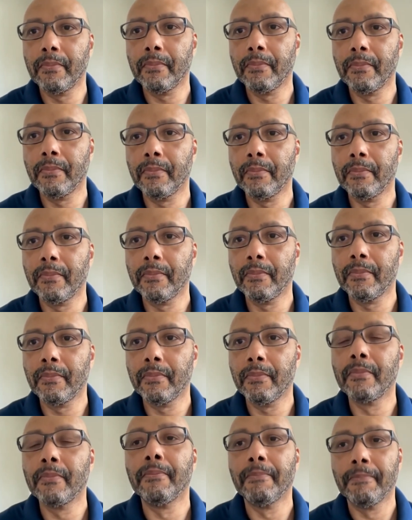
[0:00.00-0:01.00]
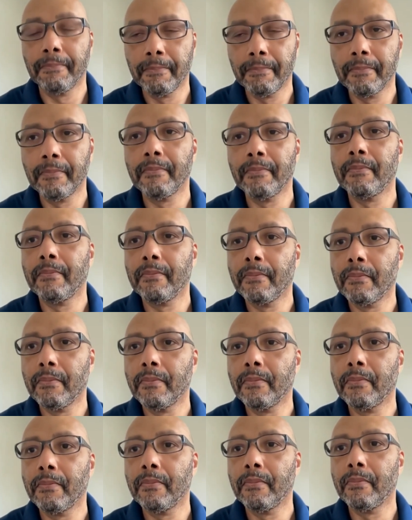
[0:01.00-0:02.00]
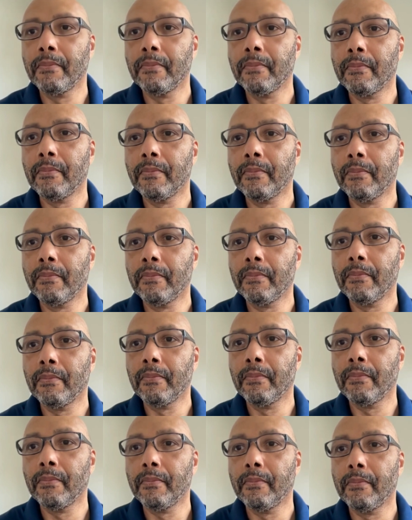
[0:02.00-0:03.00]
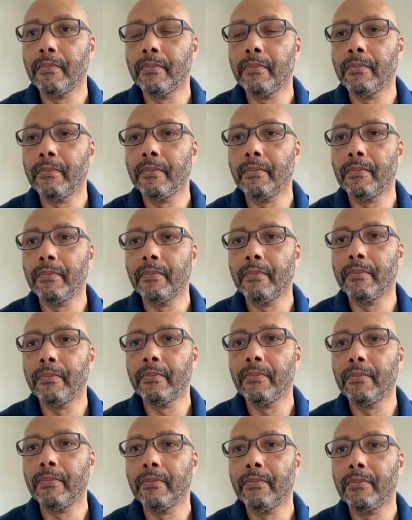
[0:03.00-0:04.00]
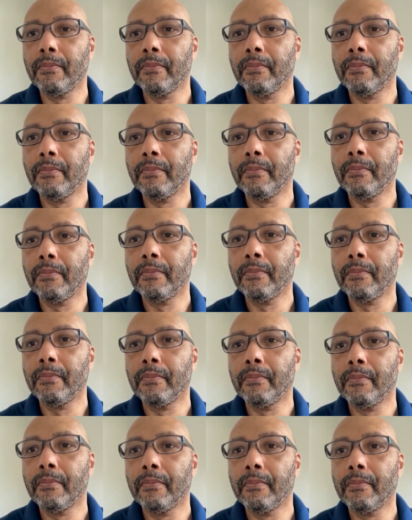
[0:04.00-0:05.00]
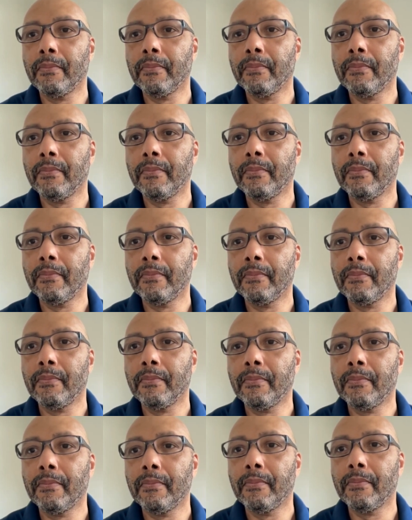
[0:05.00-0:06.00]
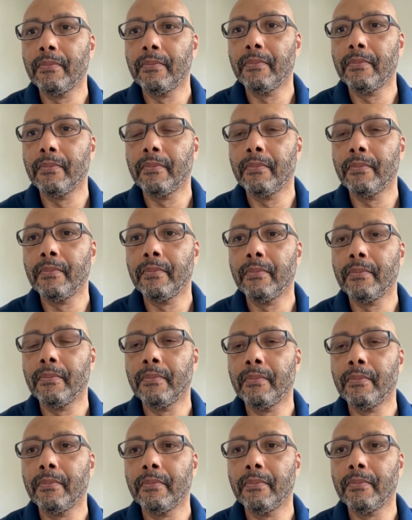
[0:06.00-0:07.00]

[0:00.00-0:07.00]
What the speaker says: (silent)